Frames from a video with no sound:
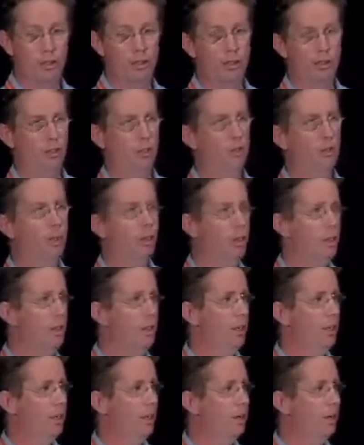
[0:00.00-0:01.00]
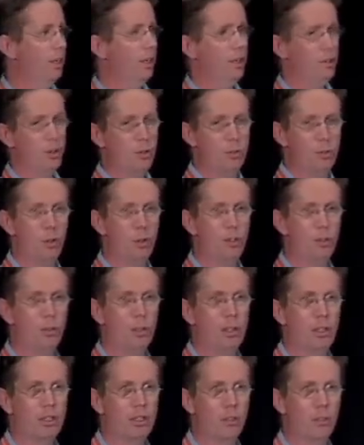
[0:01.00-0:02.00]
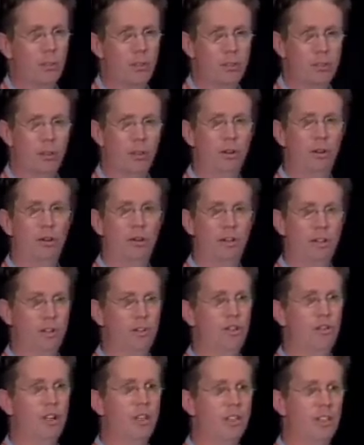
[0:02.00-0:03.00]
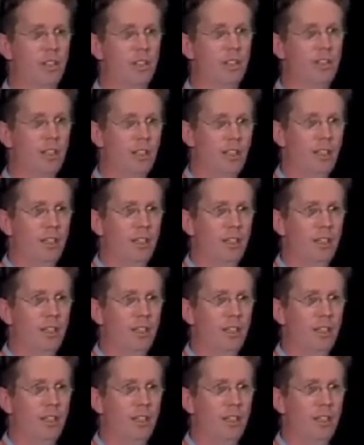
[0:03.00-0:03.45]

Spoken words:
so they can speak to whether WS security is addressing